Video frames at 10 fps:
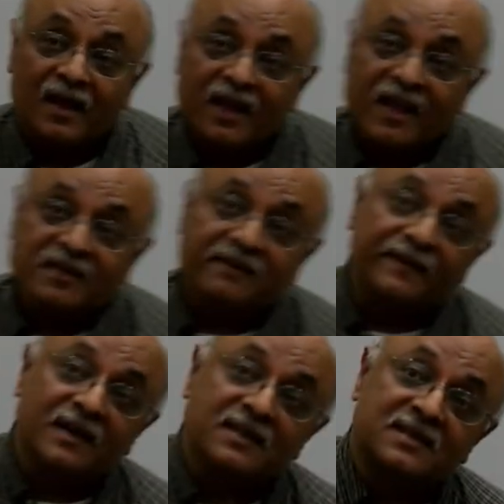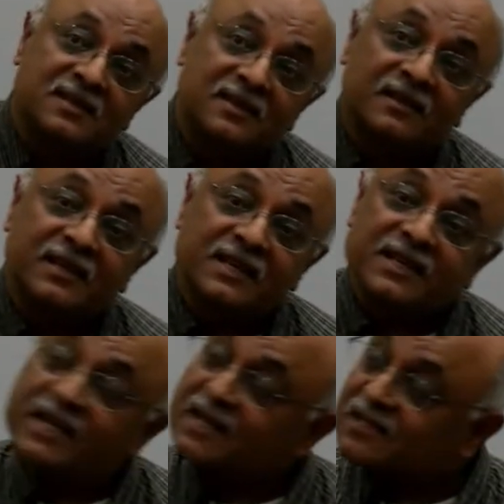in the first 30
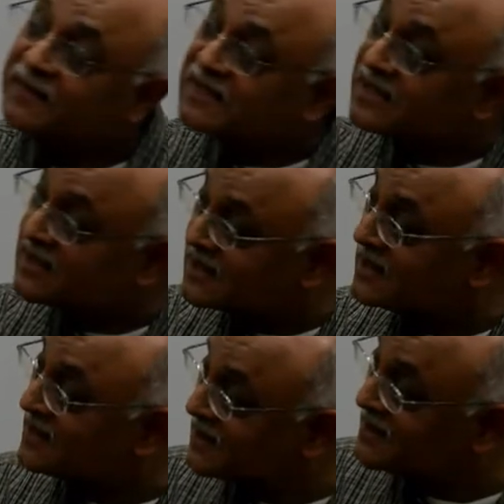years of its existence,